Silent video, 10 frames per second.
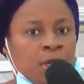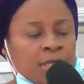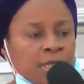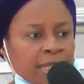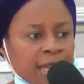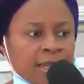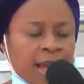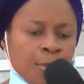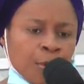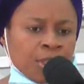She said,
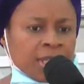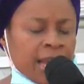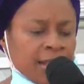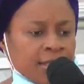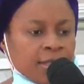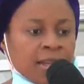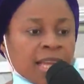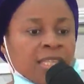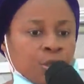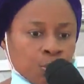but she can't see.
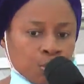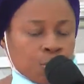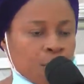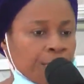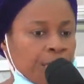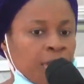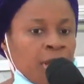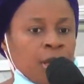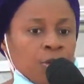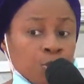I said, don't worry.
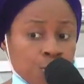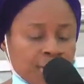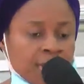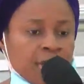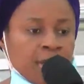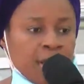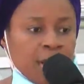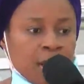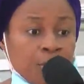You will see.